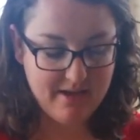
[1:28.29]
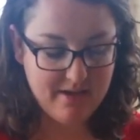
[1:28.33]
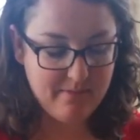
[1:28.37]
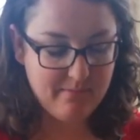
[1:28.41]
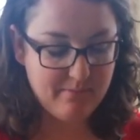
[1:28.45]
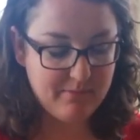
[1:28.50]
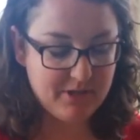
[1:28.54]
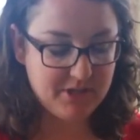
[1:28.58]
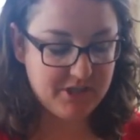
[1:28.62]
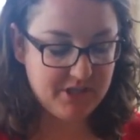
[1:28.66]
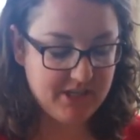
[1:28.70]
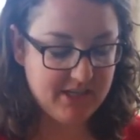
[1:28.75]

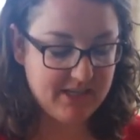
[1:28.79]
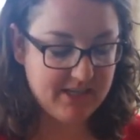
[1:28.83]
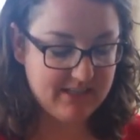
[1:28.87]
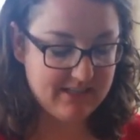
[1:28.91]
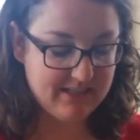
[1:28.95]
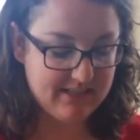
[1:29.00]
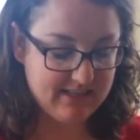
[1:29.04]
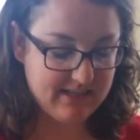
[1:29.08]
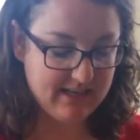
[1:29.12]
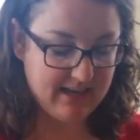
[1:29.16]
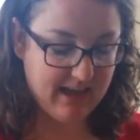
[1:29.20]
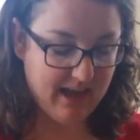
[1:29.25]

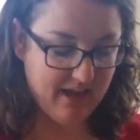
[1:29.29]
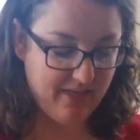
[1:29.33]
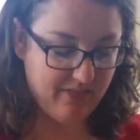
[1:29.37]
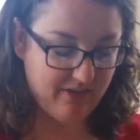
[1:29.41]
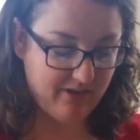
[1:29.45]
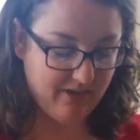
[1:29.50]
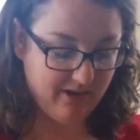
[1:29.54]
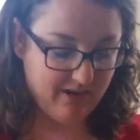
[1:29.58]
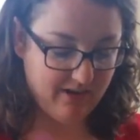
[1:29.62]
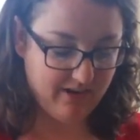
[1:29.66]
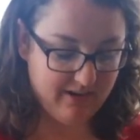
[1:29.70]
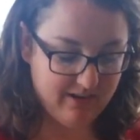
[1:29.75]
machines
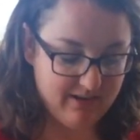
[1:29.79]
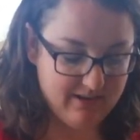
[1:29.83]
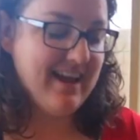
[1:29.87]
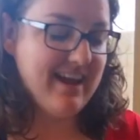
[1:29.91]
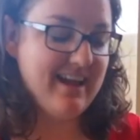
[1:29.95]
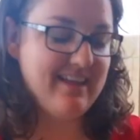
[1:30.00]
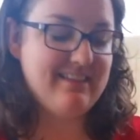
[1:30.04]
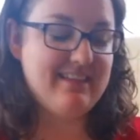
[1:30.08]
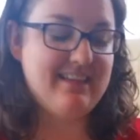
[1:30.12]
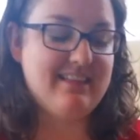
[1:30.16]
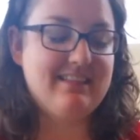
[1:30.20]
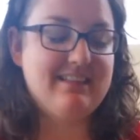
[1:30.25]
together.
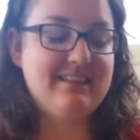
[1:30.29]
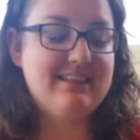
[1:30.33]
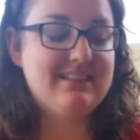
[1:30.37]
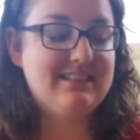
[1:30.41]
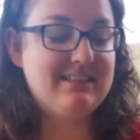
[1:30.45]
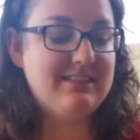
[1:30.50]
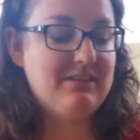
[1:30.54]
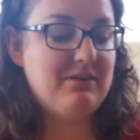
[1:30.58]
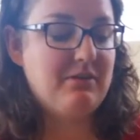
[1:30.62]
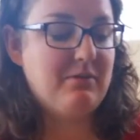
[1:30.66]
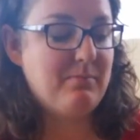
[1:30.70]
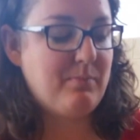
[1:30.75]
And then
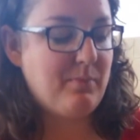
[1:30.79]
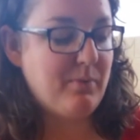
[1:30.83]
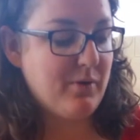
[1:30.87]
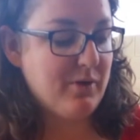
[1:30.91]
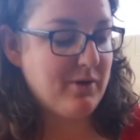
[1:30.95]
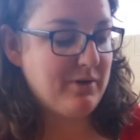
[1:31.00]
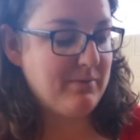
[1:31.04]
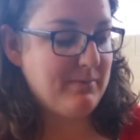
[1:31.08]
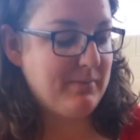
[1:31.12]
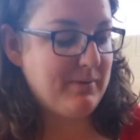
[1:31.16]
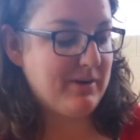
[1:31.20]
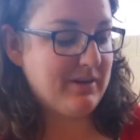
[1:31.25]
this little
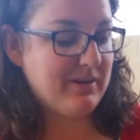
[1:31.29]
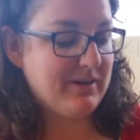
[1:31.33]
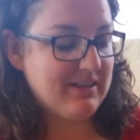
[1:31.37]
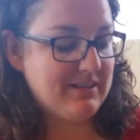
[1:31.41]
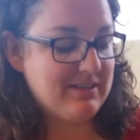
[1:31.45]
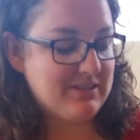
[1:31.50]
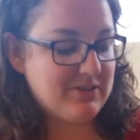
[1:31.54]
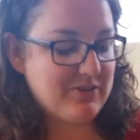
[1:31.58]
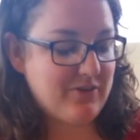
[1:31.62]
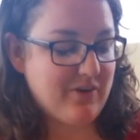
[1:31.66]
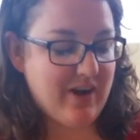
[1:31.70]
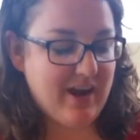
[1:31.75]
board book
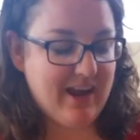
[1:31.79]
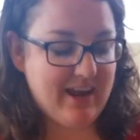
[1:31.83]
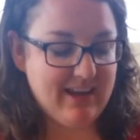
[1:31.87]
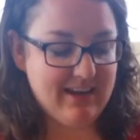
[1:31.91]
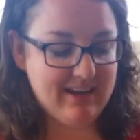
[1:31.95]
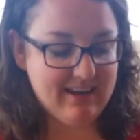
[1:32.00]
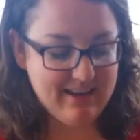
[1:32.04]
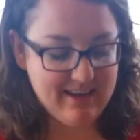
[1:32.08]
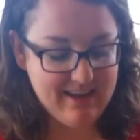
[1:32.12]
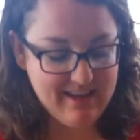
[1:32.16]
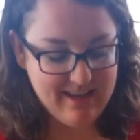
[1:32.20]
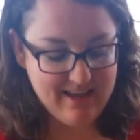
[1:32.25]
is
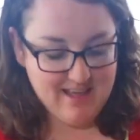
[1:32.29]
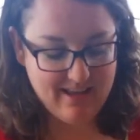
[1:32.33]
great.